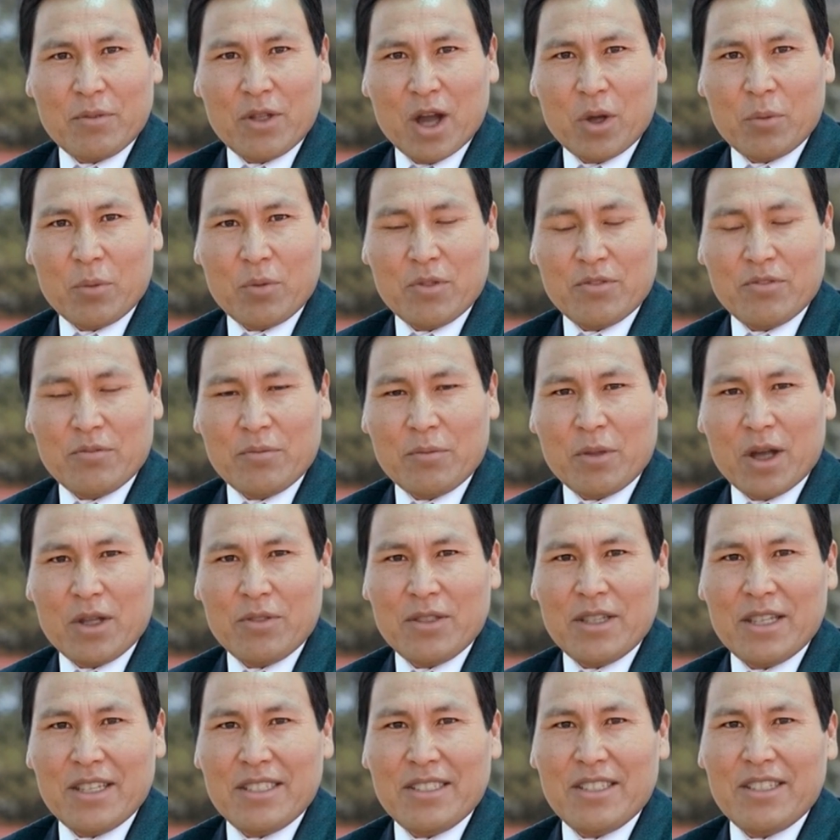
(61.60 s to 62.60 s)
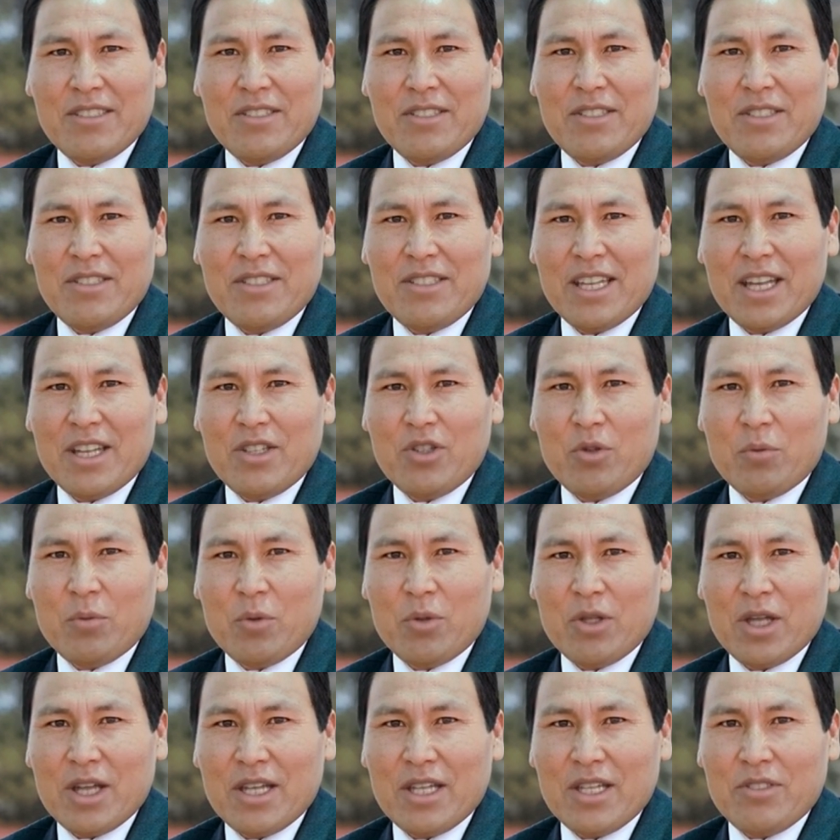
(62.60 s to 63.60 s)
Uplift modeling is a standard
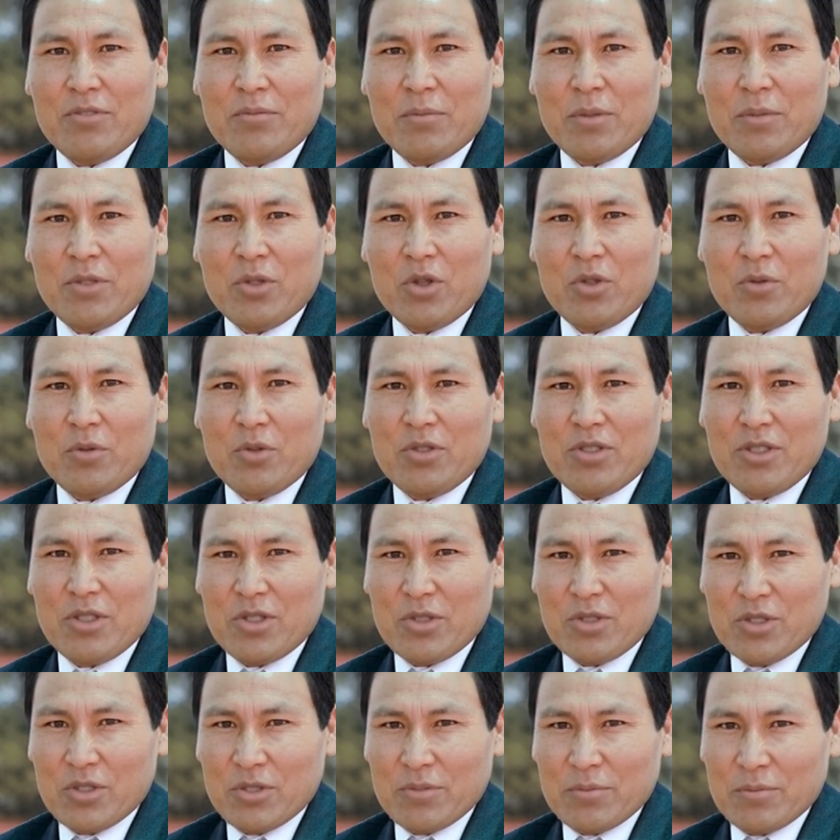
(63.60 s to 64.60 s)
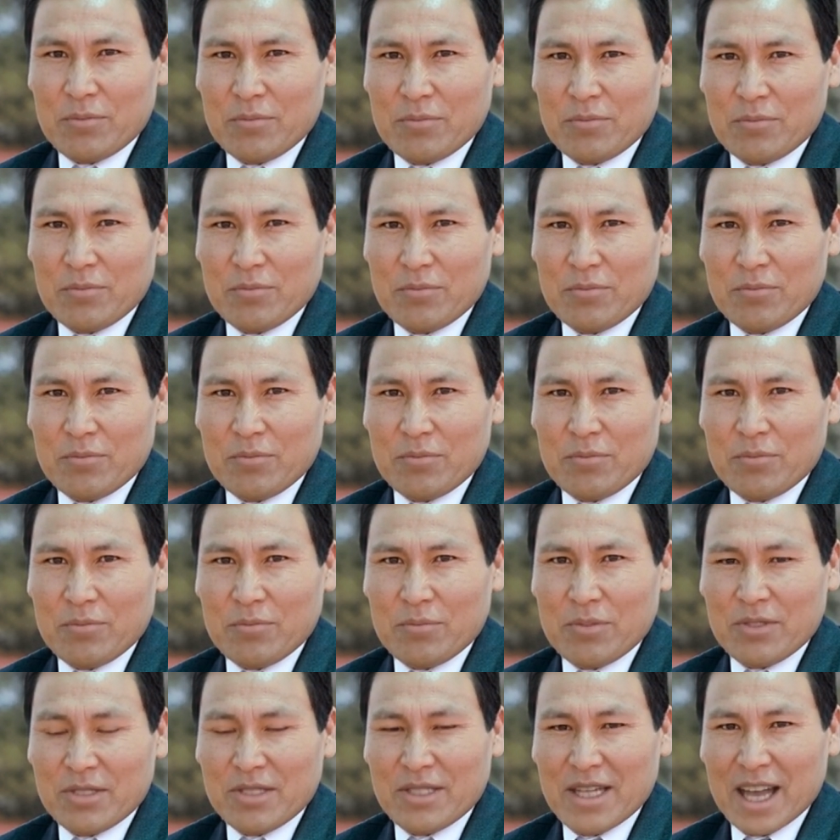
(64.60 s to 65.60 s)
predictive method for such
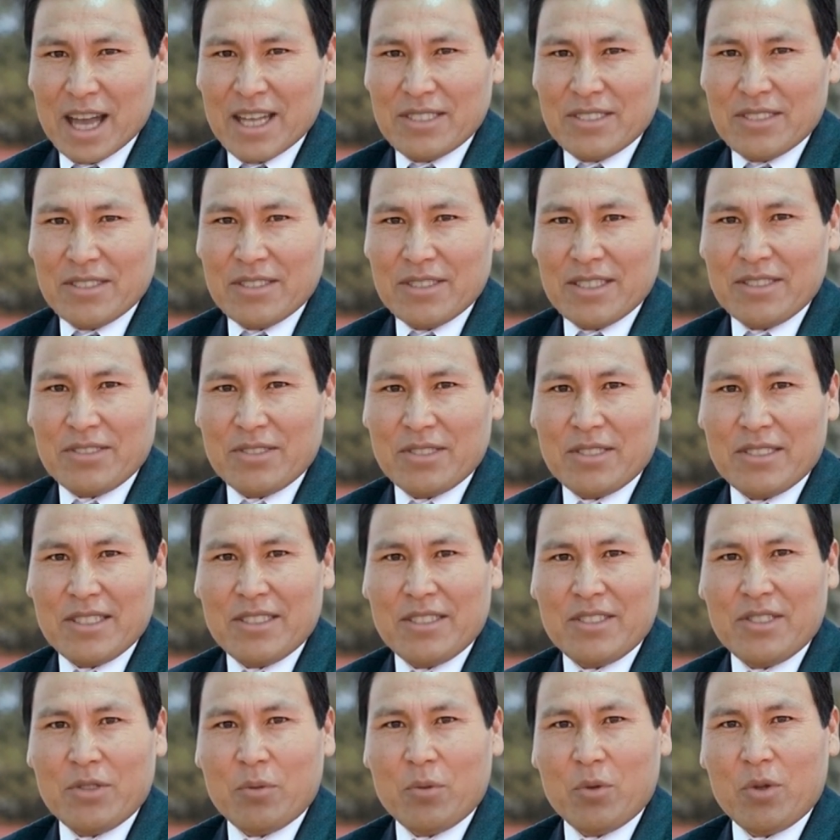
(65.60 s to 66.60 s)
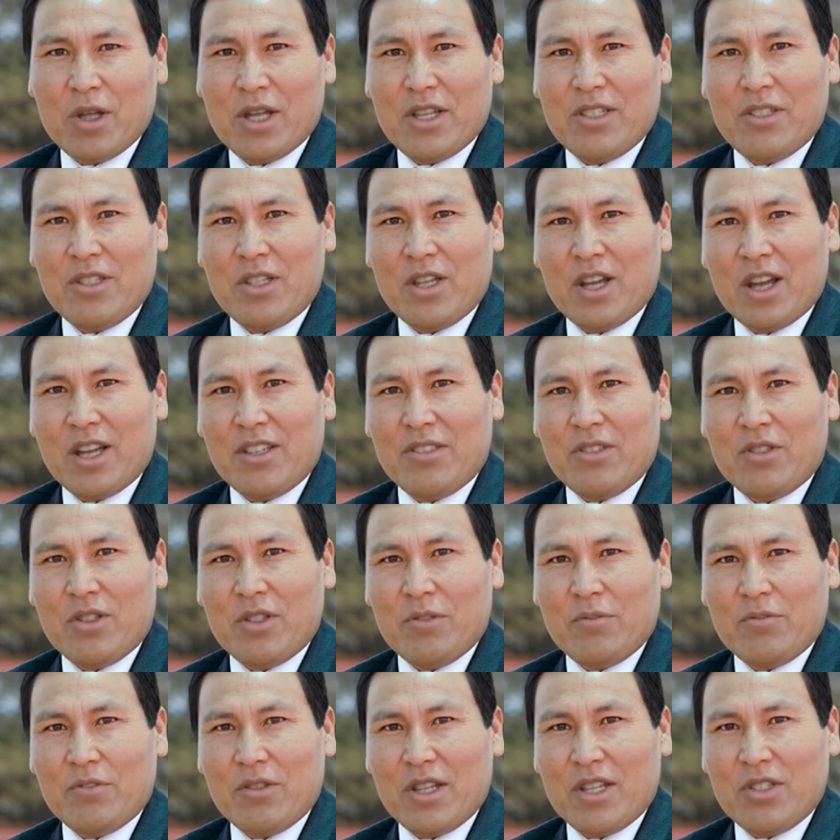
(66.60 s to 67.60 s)
tasks and seeks to predict the
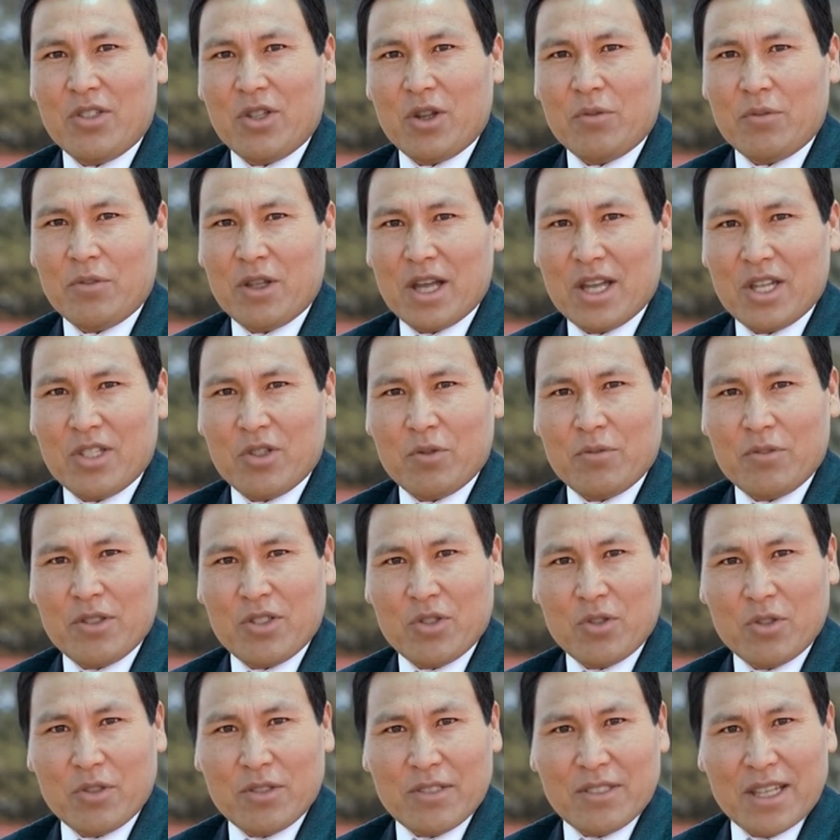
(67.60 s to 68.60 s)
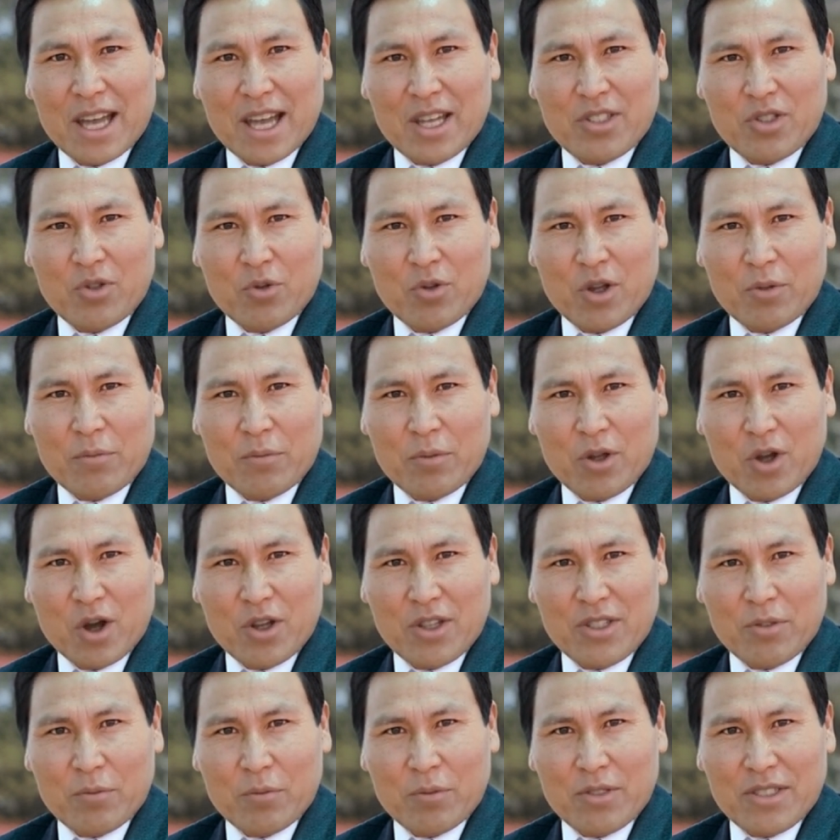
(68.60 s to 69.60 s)
causal effect of an intervention/treatment
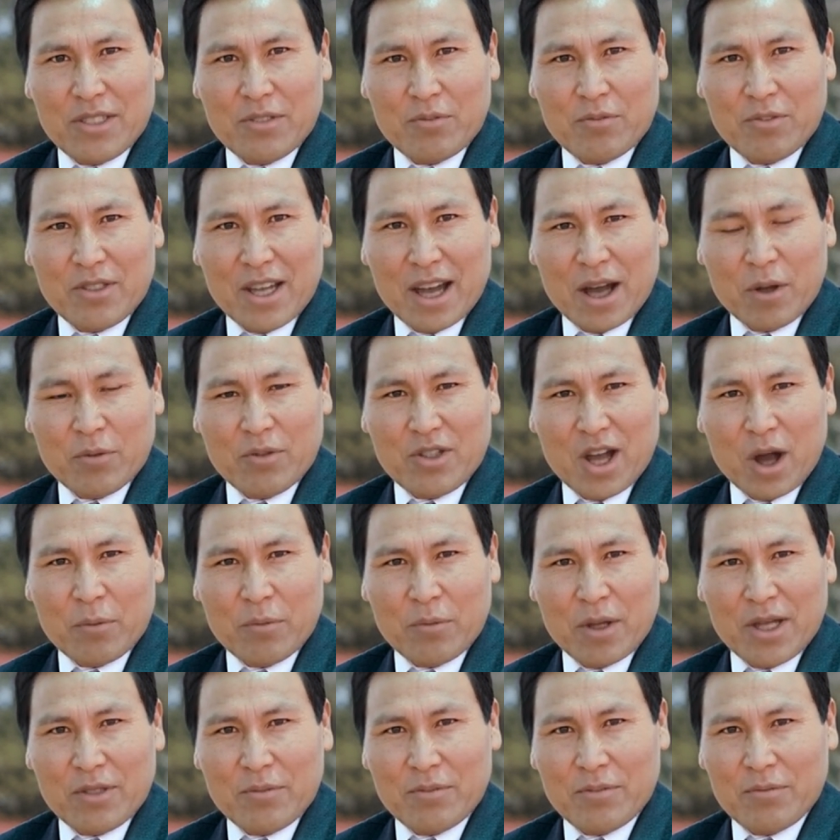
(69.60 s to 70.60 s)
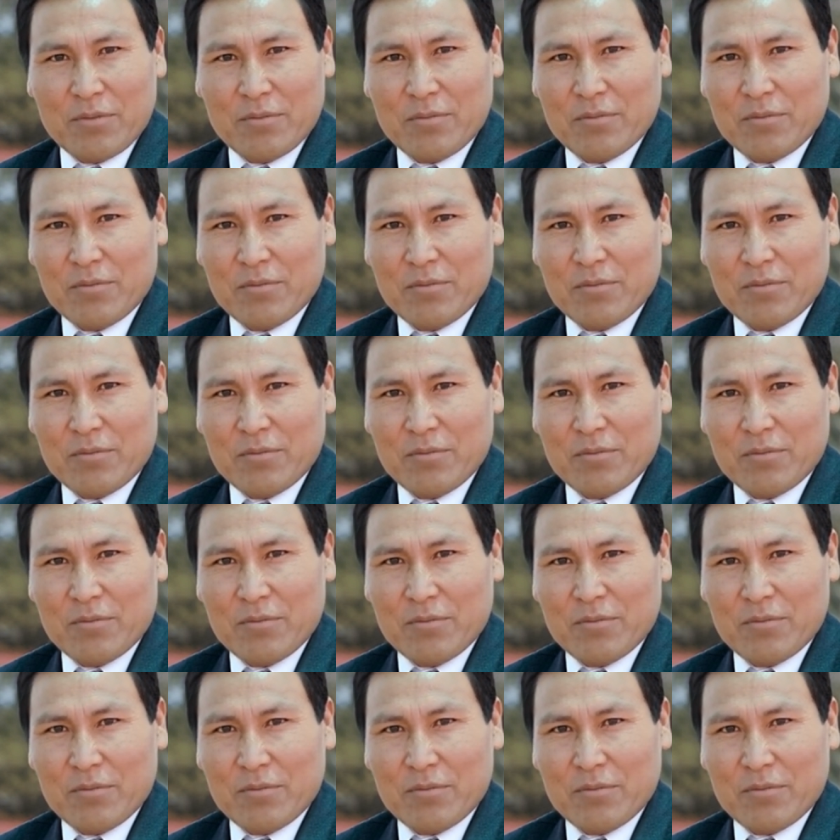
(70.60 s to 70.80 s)
on a specific outcome at